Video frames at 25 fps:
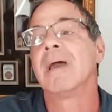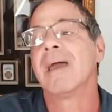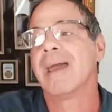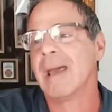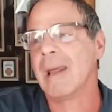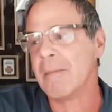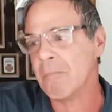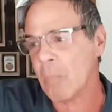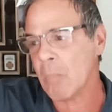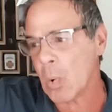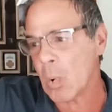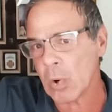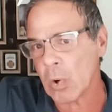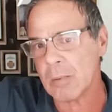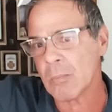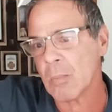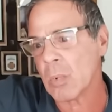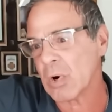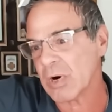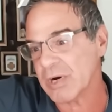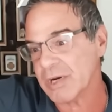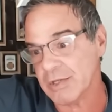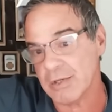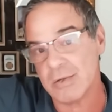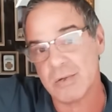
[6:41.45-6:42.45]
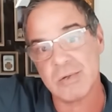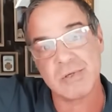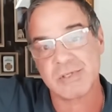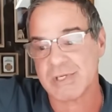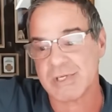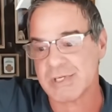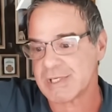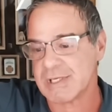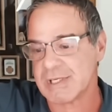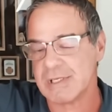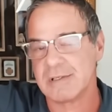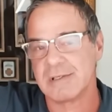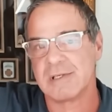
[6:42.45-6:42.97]
and more
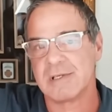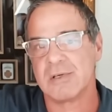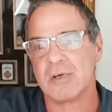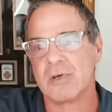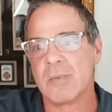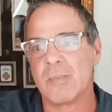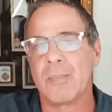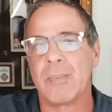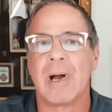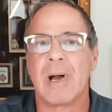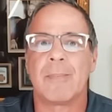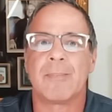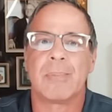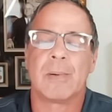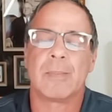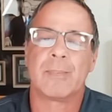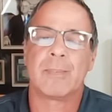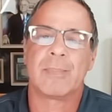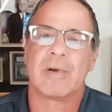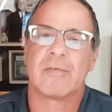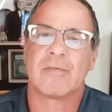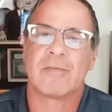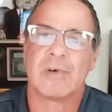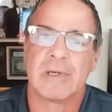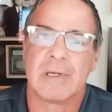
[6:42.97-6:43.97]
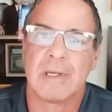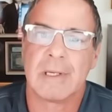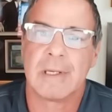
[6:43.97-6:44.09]
uses continue to pop up every